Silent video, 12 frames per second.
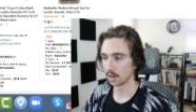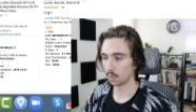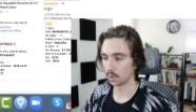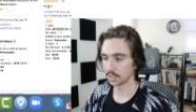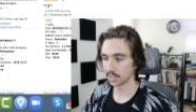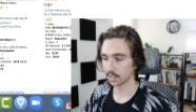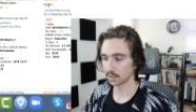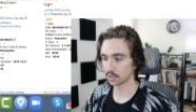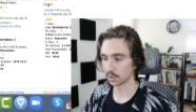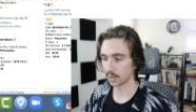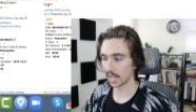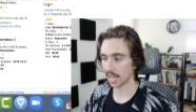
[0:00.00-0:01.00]
One seller is
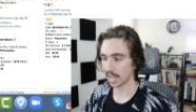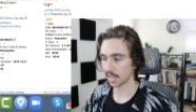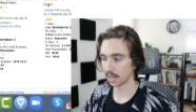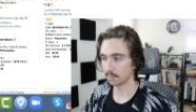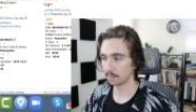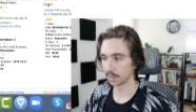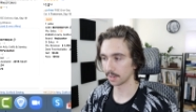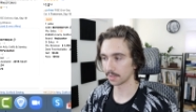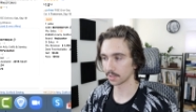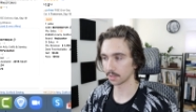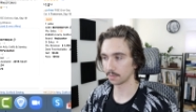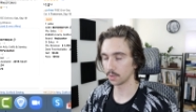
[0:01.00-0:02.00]
okay, but if
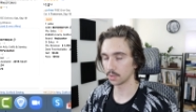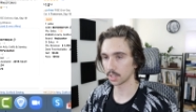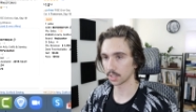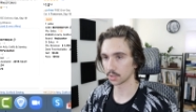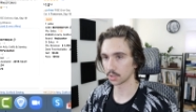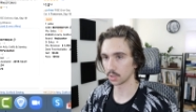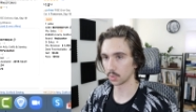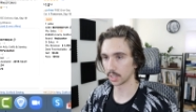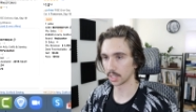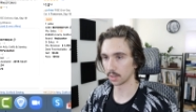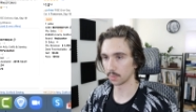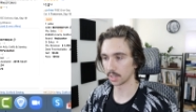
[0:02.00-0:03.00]
there's a few sellers
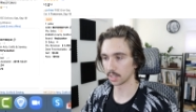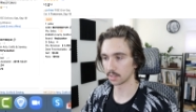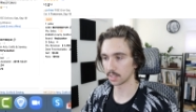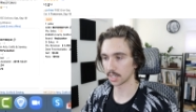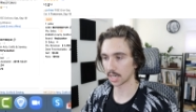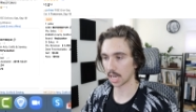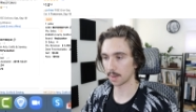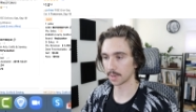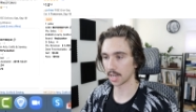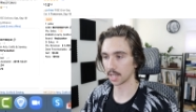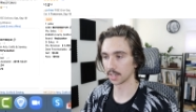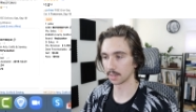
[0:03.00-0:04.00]
doing it, we can see a
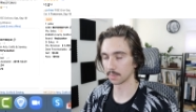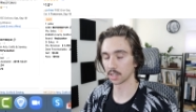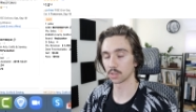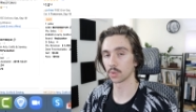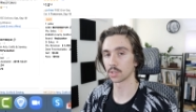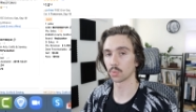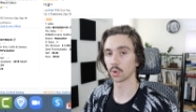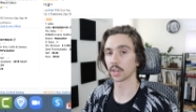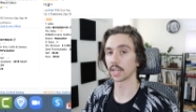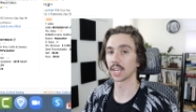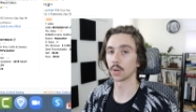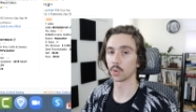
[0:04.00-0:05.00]
commonality amongst what's
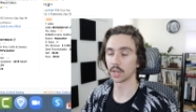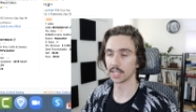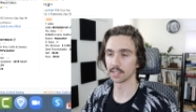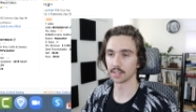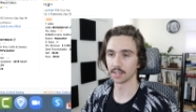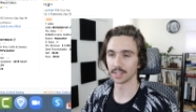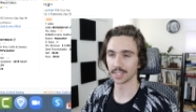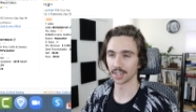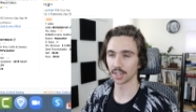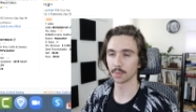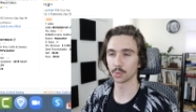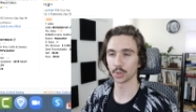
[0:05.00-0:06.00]
working and what isn't, and then
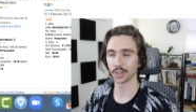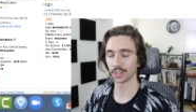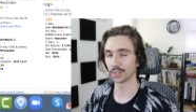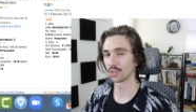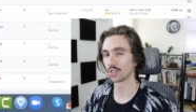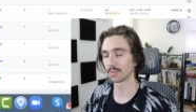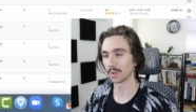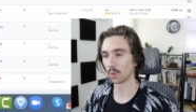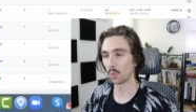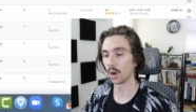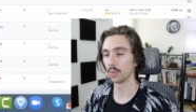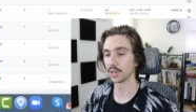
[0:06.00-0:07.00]
come to a conclusion about
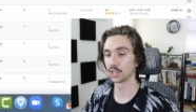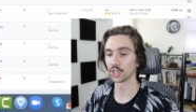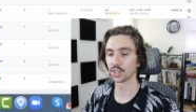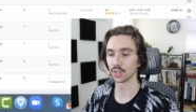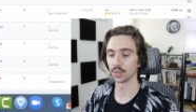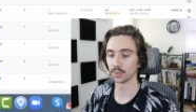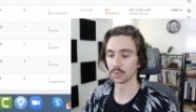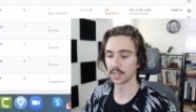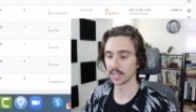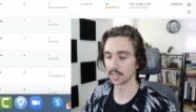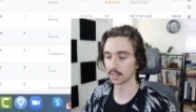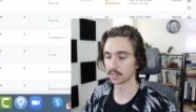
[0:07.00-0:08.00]
what we should do
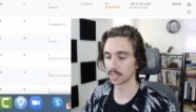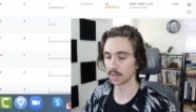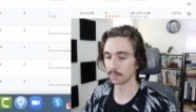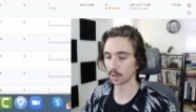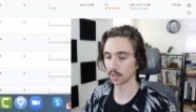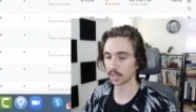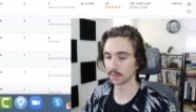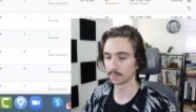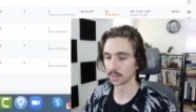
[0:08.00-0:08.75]
in said market.